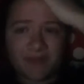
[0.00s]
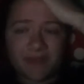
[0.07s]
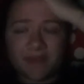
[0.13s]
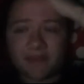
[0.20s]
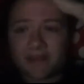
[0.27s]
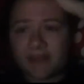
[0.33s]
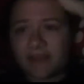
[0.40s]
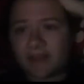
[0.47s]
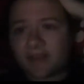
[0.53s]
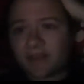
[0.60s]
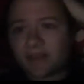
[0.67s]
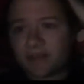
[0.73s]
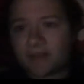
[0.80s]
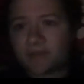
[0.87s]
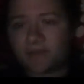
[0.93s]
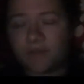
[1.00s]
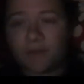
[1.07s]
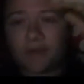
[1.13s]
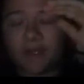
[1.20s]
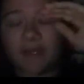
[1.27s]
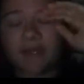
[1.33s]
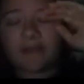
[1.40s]
these next few
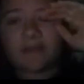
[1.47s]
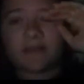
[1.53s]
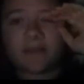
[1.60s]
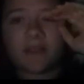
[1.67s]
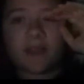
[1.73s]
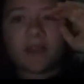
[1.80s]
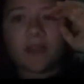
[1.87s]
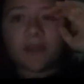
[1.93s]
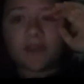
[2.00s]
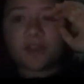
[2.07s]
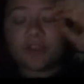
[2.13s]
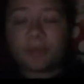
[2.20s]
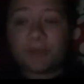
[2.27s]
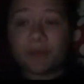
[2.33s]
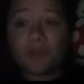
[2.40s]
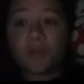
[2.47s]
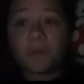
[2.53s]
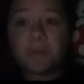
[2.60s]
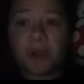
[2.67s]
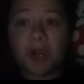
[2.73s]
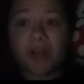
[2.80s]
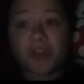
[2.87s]
days. Could be two
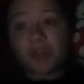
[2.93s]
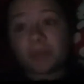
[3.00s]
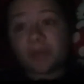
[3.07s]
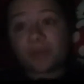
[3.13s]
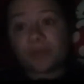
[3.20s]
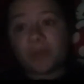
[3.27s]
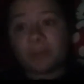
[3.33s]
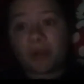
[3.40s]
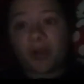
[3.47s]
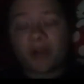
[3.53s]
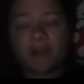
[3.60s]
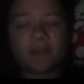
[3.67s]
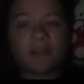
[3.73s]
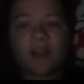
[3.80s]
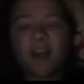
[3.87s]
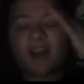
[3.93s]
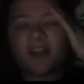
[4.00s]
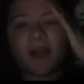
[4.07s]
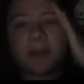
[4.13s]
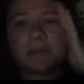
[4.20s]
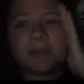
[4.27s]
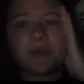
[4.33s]
parts, could be three parts. I'll
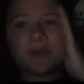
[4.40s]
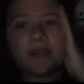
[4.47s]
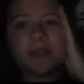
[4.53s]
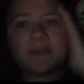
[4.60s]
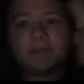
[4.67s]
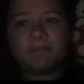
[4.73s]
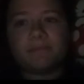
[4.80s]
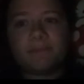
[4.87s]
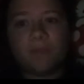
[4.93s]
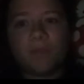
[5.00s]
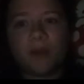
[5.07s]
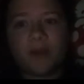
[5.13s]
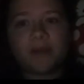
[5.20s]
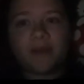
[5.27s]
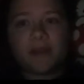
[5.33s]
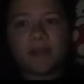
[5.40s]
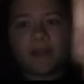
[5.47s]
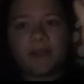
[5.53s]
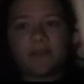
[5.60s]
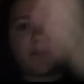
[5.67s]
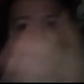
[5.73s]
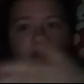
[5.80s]
upload it one day
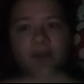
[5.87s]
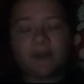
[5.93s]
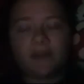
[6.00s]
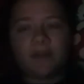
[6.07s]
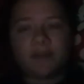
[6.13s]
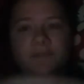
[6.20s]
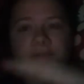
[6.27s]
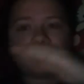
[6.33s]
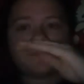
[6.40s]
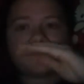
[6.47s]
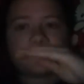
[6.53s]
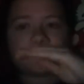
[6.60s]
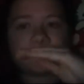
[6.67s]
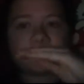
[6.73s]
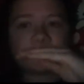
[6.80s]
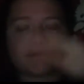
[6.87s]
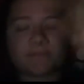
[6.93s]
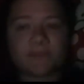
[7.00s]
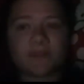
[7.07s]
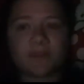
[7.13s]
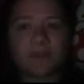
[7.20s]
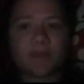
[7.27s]
after another.
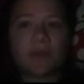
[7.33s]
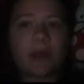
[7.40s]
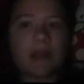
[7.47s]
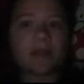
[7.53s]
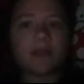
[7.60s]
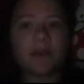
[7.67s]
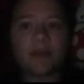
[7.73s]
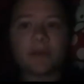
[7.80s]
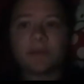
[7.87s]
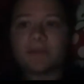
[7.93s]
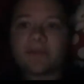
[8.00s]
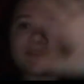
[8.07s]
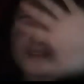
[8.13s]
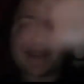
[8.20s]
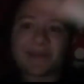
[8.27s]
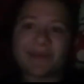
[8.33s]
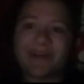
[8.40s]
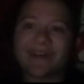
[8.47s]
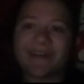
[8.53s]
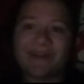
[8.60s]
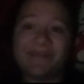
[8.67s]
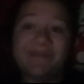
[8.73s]
So hello.
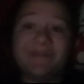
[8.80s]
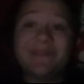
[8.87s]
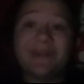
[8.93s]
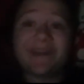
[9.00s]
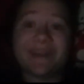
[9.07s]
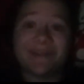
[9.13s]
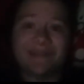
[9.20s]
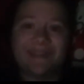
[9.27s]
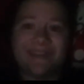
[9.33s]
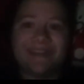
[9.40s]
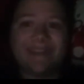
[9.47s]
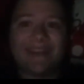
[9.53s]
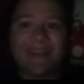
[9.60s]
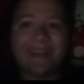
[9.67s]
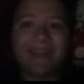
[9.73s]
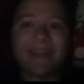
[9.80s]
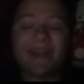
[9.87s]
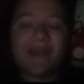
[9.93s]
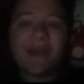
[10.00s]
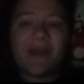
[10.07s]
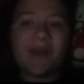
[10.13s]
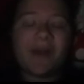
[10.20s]
Welcome. welcome to day
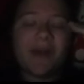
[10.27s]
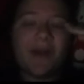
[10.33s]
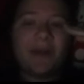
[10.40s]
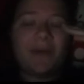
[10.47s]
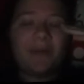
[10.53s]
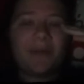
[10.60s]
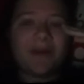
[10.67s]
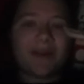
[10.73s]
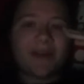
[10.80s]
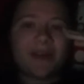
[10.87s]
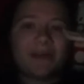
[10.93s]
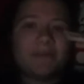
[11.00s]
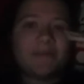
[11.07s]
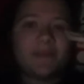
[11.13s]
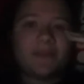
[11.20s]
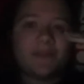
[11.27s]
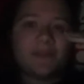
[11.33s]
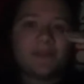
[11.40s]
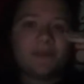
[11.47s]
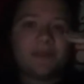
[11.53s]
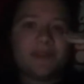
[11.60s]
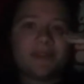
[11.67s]
welcome
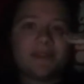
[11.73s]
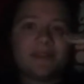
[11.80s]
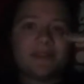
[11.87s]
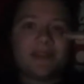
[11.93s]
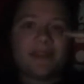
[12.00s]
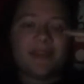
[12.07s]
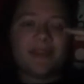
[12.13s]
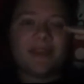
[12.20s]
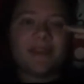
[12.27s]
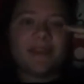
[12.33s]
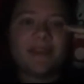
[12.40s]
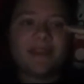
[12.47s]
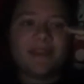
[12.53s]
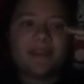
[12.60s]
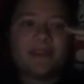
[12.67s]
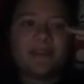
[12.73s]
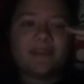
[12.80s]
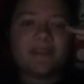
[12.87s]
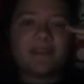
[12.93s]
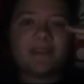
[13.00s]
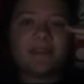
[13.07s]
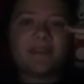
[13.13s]
to this day. It
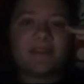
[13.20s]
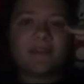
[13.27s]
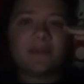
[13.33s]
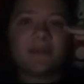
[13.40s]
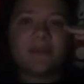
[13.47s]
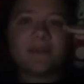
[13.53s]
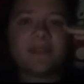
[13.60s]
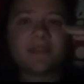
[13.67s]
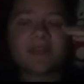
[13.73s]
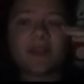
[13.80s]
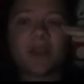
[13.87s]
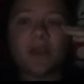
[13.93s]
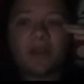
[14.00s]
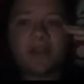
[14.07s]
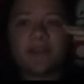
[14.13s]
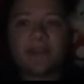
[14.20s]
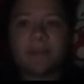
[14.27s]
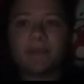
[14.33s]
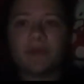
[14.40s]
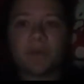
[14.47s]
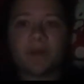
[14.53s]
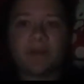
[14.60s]
is what's this oh it's
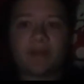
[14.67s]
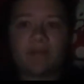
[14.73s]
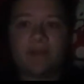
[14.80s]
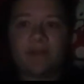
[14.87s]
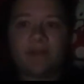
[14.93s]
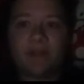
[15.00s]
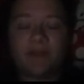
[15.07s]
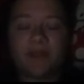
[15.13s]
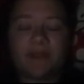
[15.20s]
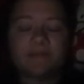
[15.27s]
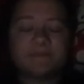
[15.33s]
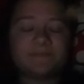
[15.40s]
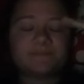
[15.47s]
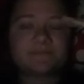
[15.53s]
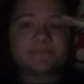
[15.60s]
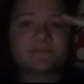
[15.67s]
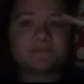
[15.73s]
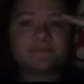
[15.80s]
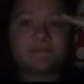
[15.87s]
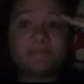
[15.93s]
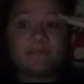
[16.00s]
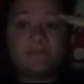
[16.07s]
December twenty seventh. Okay.
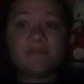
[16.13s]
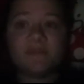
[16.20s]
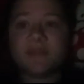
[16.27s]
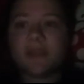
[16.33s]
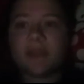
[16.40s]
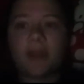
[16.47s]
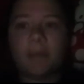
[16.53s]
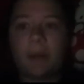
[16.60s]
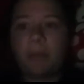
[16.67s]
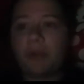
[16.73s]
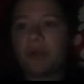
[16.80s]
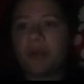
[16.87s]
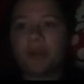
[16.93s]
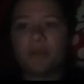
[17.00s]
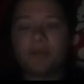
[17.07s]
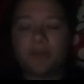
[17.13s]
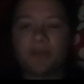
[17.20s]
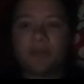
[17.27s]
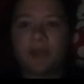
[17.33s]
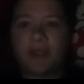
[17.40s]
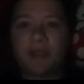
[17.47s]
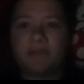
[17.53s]
I'm, I'm already losing
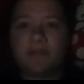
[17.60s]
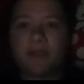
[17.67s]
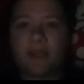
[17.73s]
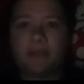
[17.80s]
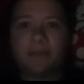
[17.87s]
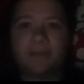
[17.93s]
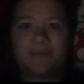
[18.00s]
track of time.